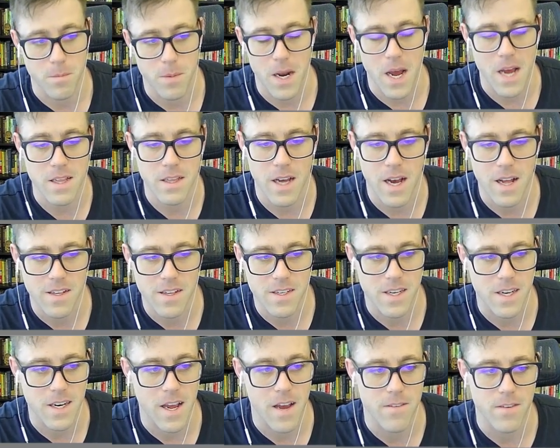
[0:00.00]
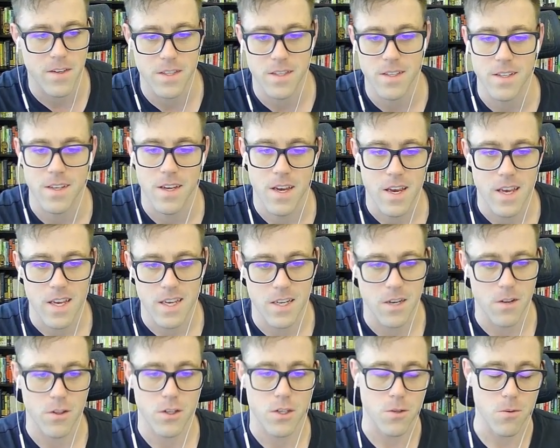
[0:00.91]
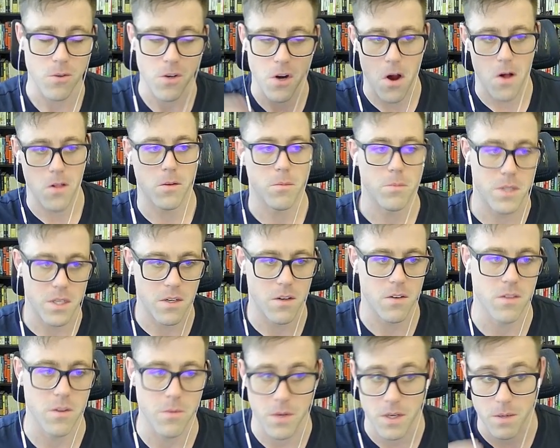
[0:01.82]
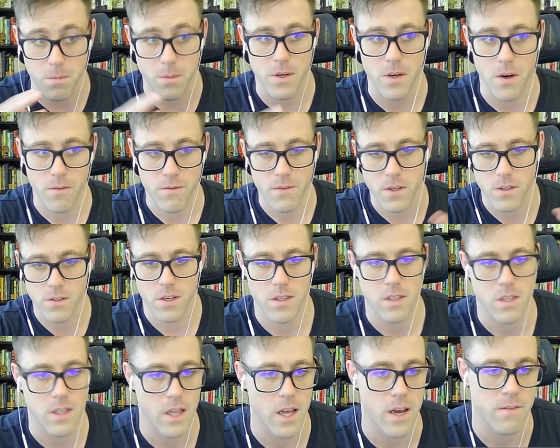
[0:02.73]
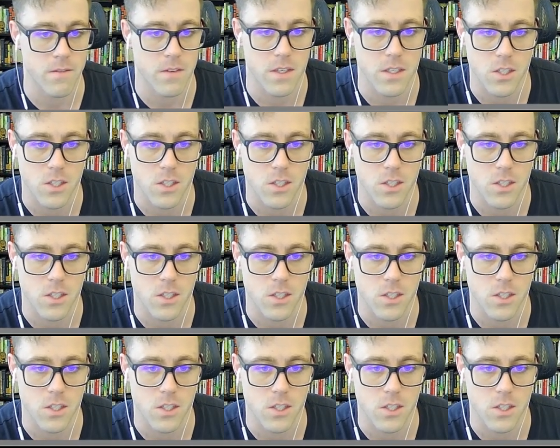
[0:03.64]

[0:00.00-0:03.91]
But I, I like kind of having, you know, the two columns here and then we can put our fields on the left and just